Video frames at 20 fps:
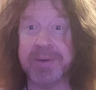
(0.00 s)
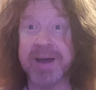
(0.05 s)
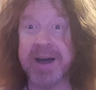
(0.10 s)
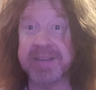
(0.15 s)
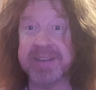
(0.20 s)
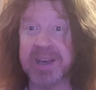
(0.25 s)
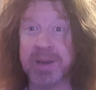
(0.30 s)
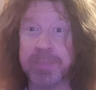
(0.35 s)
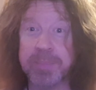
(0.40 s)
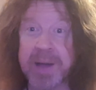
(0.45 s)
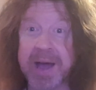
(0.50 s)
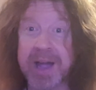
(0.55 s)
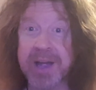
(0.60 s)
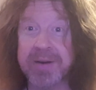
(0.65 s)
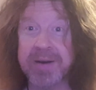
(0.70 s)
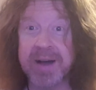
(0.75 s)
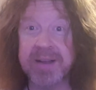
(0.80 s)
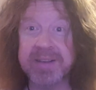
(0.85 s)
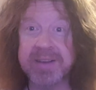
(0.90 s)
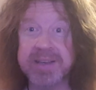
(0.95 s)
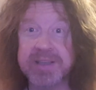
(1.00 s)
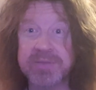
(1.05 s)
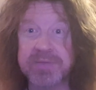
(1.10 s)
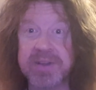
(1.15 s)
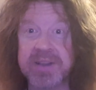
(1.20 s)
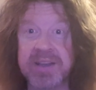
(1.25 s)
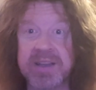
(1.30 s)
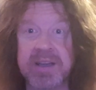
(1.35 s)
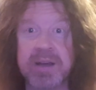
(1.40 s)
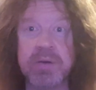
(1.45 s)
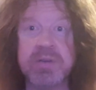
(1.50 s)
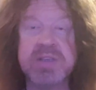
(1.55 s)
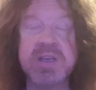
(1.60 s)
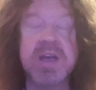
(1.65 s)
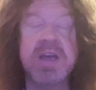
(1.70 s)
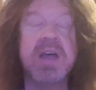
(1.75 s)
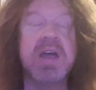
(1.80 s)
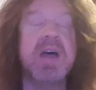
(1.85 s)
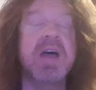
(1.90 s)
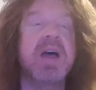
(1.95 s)
around in the background of these videos
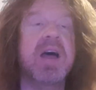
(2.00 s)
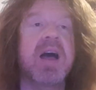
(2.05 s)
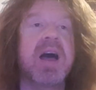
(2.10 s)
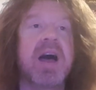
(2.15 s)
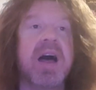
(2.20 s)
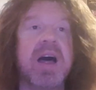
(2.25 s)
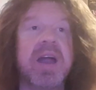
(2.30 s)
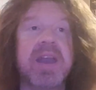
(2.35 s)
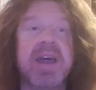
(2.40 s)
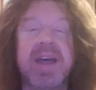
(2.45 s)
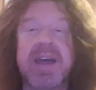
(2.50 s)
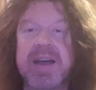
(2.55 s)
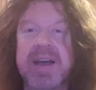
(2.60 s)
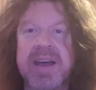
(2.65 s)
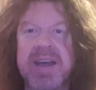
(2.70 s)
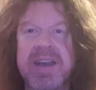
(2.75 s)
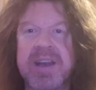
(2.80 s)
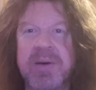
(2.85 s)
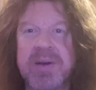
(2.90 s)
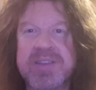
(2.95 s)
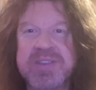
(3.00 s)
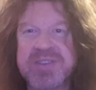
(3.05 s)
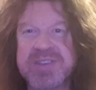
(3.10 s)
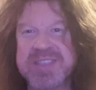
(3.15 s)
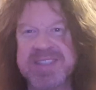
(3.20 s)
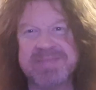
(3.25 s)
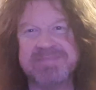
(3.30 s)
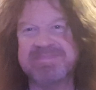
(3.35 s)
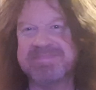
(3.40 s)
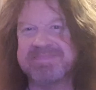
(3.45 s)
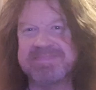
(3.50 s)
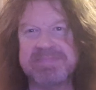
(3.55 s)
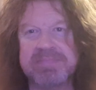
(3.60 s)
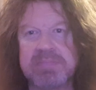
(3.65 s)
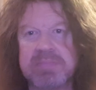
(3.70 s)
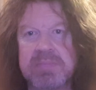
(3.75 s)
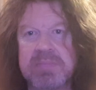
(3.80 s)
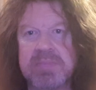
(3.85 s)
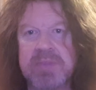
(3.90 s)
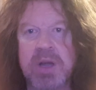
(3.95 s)
and uh, you know it's just
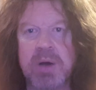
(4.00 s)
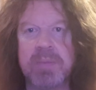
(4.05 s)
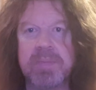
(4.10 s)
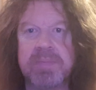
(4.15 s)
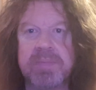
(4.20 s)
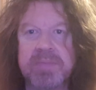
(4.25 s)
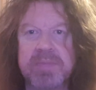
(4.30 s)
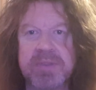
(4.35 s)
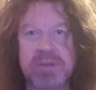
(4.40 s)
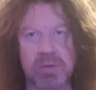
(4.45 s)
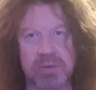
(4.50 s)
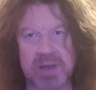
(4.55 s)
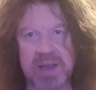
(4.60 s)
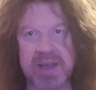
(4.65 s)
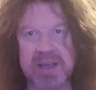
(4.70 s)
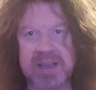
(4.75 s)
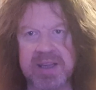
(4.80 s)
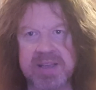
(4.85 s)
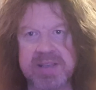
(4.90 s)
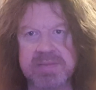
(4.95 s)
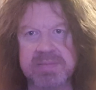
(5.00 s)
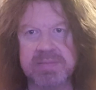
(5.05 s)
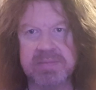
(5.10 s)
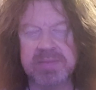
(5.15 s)
no don't like it